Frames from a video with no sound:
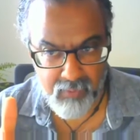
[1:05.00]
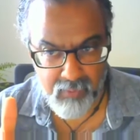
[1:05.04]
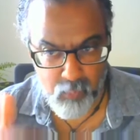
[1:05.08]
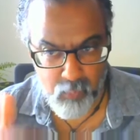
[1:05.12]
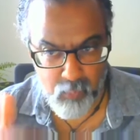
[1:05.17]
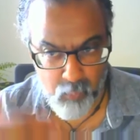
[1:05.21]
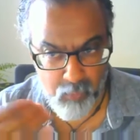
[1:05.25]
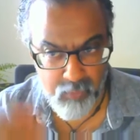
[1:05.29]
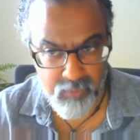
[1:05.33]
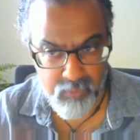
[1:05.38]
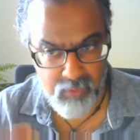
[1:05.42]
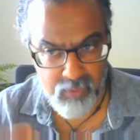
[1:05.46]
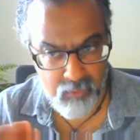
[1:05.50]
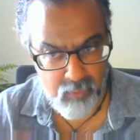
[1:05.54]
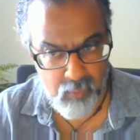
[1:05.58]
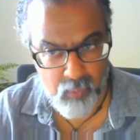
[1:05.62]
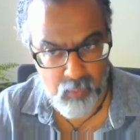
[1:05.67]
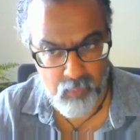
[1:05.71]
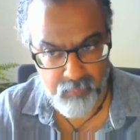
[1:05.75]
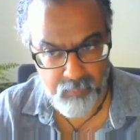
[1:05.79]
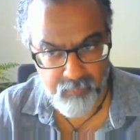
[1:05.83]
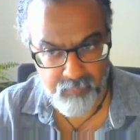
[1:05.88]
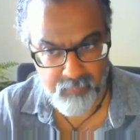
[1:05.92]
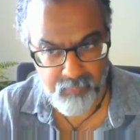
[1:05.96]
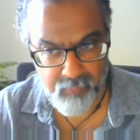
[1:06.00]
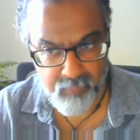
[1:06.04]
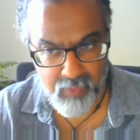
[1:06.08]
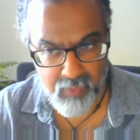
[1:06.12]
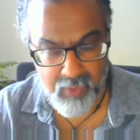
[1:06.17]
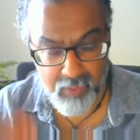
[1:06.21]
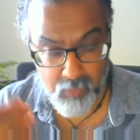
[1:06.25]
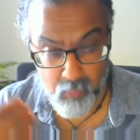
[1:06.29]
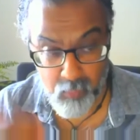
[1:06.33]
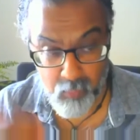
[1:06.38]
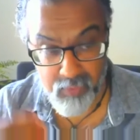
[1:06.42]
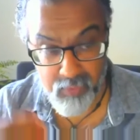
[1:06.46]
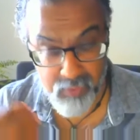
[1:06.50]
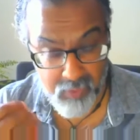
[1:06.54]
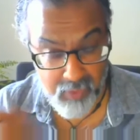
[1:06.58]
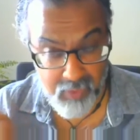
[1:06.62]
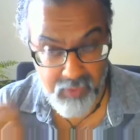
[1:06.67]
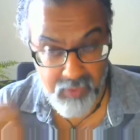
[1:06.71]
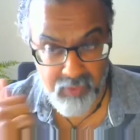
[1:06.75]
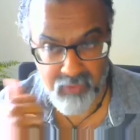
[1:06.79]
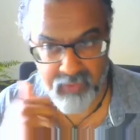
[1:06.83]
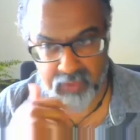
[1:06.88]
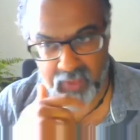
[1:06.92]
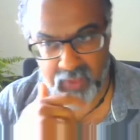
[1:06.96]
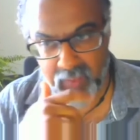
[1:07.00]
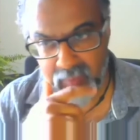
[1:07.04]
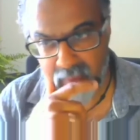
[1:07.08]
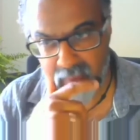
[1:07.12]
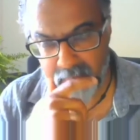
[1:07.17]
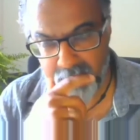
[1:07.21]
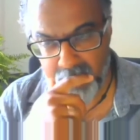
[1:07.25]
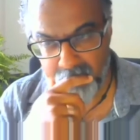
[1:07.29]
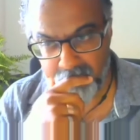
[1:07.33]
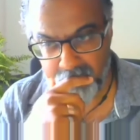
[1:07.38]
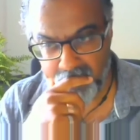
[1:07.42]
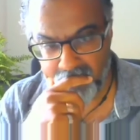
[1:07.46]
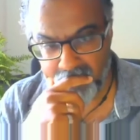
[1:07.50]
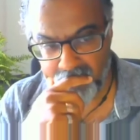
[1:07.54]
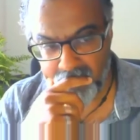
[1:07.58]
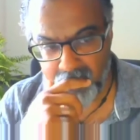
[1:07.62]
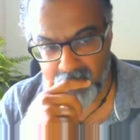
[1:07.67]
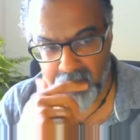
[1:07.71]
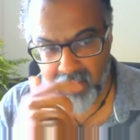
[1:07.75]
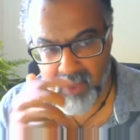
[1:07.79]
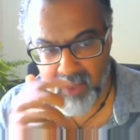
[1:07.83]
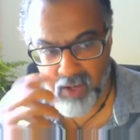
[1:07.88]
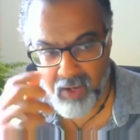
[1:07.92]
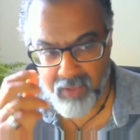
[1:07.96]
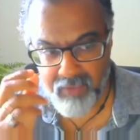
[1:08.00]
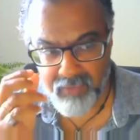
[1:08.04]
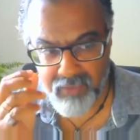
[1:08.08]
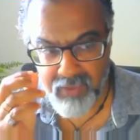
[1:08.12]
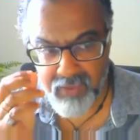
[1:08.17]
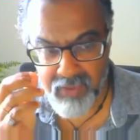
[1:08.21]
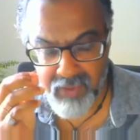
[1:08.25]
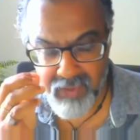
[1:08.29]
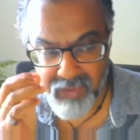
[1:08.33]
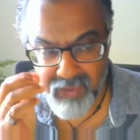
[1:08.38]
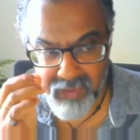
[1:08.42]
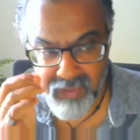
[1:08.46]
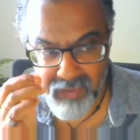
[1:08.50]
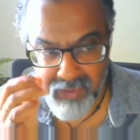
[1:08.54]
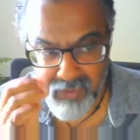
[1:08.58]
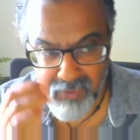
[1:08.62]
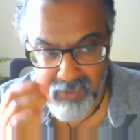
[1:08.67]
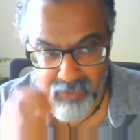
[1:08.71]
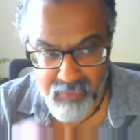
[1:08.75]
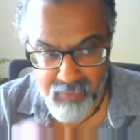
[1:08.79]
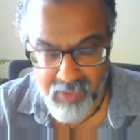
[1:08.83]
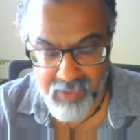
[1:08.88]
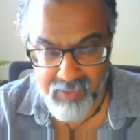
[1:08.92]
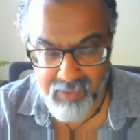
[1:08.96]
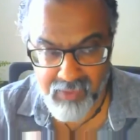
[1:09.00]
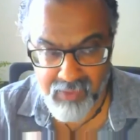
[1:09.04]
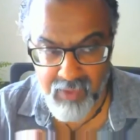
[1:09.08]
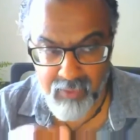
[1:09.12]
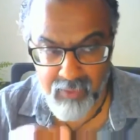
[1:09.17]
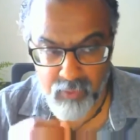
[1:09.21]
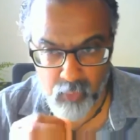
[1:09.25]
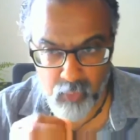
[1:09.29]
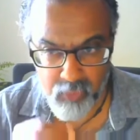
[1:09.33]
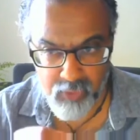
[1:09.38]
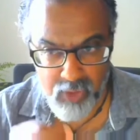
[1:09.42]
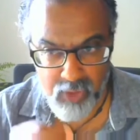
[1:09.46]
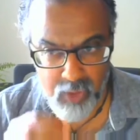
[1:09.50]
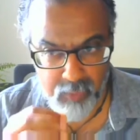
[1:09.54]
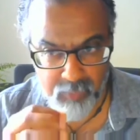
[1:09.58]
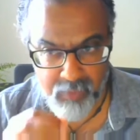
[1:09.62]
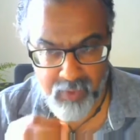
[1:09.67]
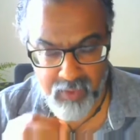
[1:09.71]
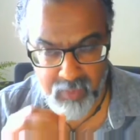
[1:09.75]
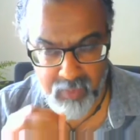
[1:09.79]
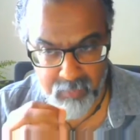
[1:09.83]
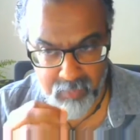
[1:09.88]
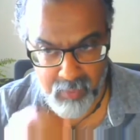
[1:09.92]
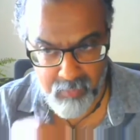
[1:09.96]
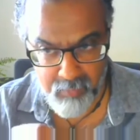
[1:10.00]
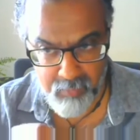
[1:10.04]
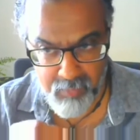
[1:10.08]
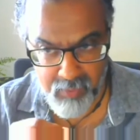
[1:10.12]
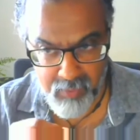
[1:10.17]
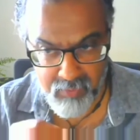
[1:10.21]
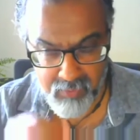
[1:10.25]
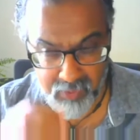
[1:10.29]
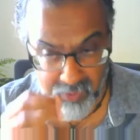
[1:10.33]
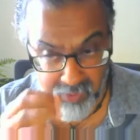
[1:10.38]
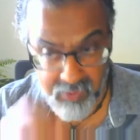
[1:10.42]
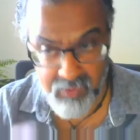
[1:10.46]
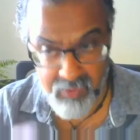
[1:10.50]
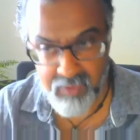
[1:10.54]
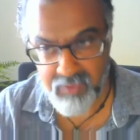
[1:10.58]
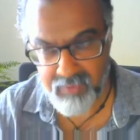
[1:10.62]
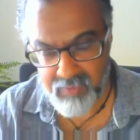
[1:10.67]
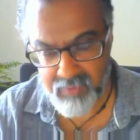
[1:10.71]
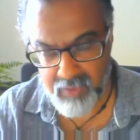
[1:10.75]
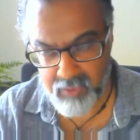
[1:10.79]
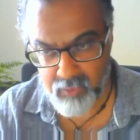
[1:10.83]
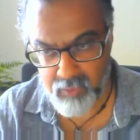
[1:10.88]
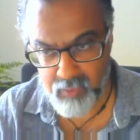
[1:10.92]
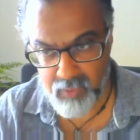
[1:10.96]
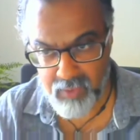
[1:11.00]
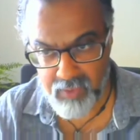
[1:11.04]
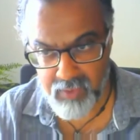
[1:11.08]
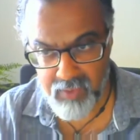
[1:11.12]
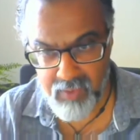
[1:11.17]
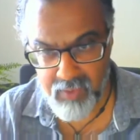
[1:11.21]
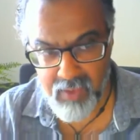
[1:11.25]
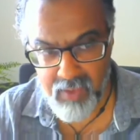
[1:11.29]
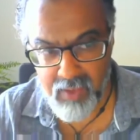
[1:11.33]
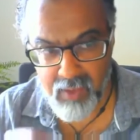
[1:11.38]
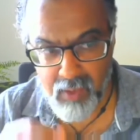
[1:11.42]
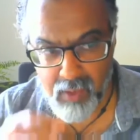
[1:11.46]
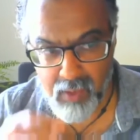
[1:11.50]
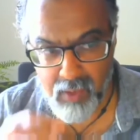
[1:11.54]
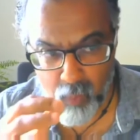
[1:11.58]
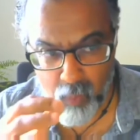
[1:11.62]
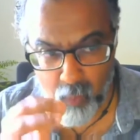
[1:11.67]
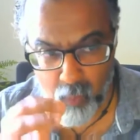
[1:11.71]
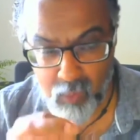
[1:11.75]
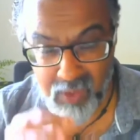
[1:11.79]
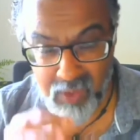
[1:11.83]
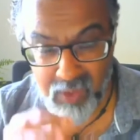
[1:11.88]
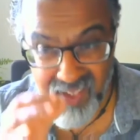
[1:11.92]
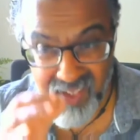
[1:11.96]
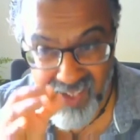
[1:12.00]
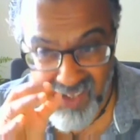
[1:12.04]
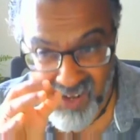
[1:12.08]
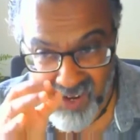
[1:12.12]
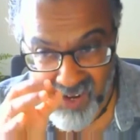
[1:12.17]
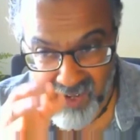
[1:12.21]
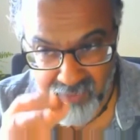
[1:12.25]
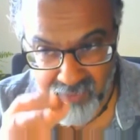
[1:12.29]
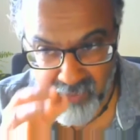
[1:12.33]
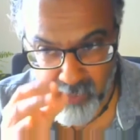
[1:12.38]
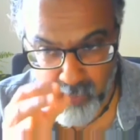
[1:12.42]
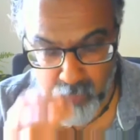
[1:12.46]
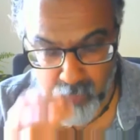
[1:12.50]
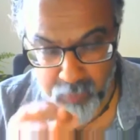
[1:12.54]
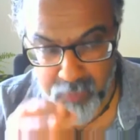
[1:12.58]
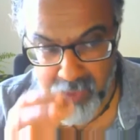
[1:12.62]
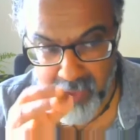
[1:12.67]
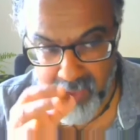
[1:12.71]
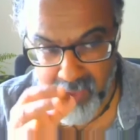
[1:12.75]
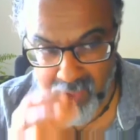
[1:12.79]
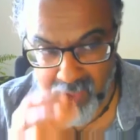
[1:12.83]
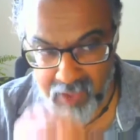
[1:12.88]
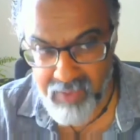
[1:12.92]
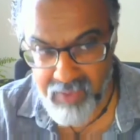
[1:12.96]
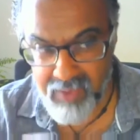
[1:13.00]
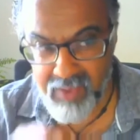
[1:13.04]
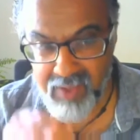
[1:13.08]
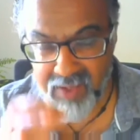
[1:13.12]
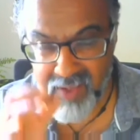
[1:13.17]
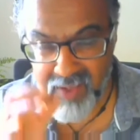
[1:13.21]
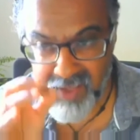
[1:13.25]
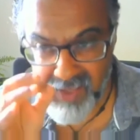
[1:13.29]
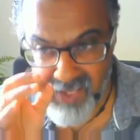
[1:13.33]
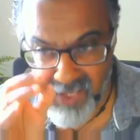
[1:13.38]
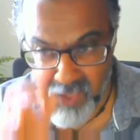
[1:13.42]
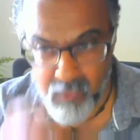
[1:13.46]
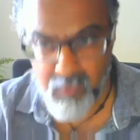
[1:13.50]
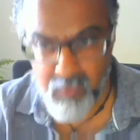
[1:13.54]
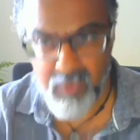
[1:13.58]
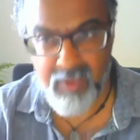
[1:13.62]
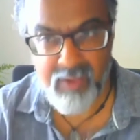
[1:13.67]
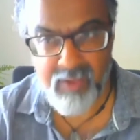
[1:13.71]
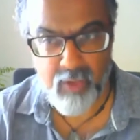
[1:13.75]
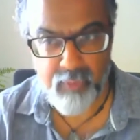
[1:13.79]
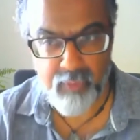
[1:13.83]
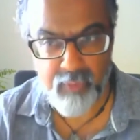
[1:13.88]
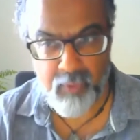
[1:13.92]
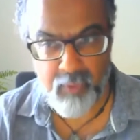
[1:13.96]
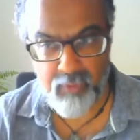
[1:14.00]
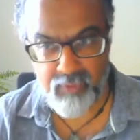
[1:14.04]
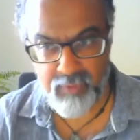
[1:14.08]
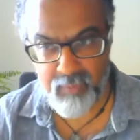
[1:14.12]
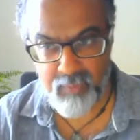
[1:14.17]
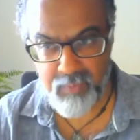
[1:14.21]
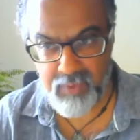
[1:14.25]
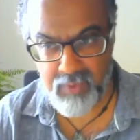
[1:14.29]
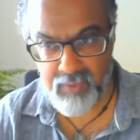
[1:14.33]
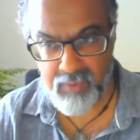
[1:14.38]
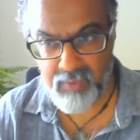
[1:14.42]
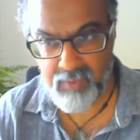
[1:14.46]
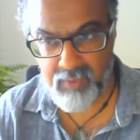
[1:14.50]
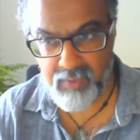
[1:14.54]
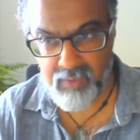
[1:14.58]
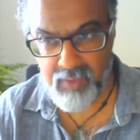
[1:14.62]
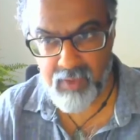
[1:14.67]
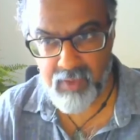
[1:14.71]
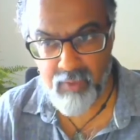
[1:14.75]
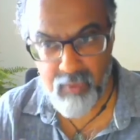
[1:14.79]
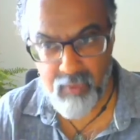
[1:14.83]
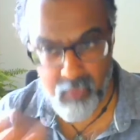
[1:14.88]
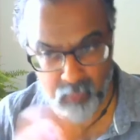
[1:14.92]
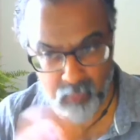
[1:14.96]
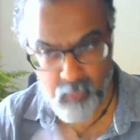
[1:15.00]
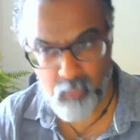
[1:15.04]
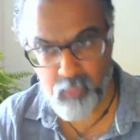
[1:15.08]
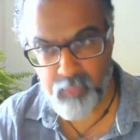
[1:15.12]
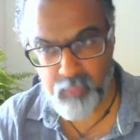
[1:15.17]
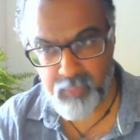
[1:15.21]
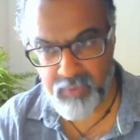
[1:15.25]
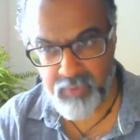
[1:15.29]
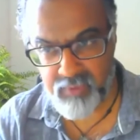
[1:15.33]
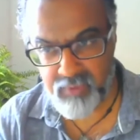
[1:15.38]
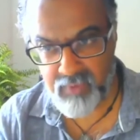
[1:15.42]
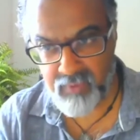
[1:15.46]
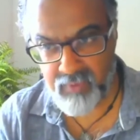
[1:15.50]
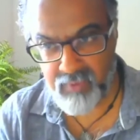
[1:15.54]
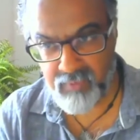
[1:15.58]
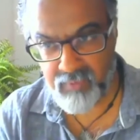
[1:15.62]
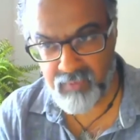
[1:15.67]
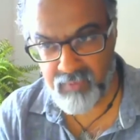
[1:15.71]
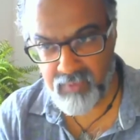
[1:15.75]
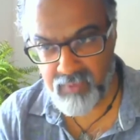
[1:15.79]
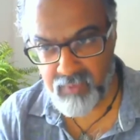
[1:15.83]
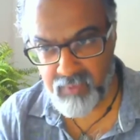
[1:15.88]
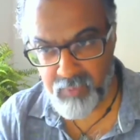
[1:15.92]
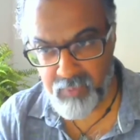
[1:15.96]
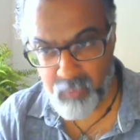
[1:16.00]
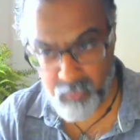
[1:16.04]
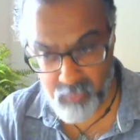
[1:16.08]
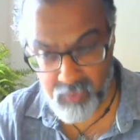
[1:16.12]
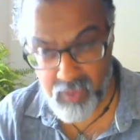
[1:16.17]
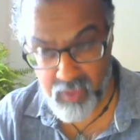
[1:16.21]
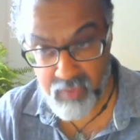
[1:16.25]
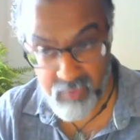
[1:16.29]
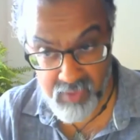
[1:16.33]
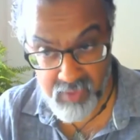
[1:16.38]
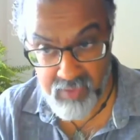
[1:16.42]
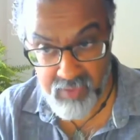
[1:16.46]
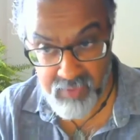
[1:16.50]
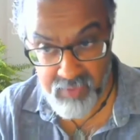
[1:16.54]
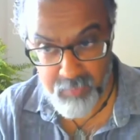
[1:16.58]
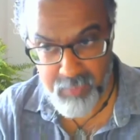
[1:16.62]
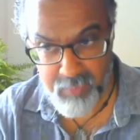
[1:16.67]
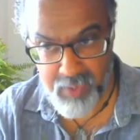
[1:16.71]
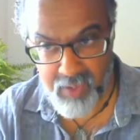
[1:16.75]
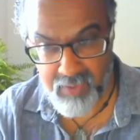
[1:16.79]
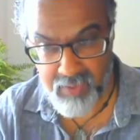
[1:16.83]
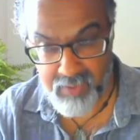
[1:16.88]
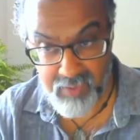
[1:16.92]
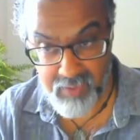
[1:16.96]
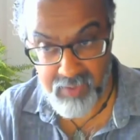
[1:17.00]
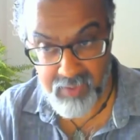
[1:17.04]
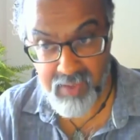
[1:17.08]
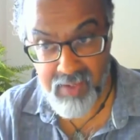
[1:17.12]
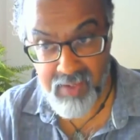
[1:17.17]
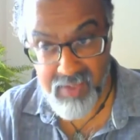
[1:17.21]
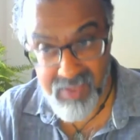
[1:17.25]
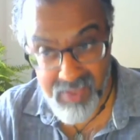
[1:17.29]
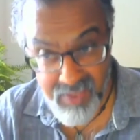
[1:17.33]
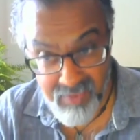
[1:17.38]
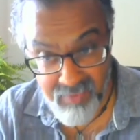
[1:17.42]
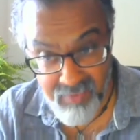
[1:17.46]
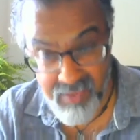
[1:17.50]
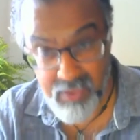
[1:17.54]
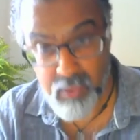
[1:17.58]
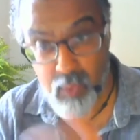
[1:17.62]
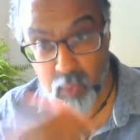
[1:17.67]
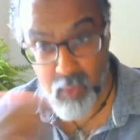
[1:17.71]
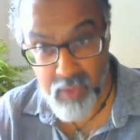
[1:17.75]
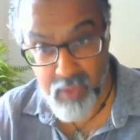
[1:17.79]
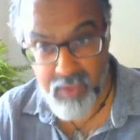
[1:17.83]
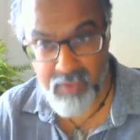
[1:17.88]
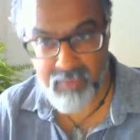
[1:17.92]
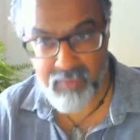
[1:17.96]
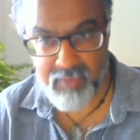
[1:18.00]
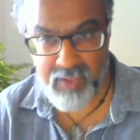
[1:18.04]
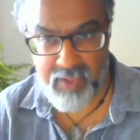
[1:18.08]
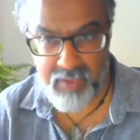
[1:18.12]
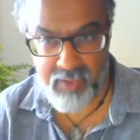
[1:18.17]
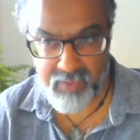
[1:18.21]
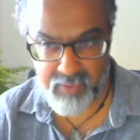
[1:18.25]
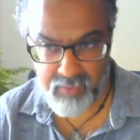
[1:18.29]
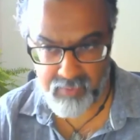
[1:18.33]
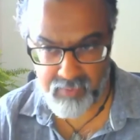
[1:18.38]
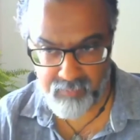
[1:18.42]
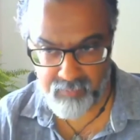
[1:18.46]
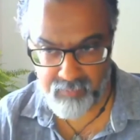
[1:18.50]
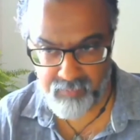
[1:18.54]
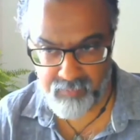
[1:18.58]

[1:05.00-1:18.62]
towards the war and towards the right of the Tamil people, I think Frontline Socialist Party members, the leaders actually, should be held equally responsible for those positions because they were in the party even 2 years later.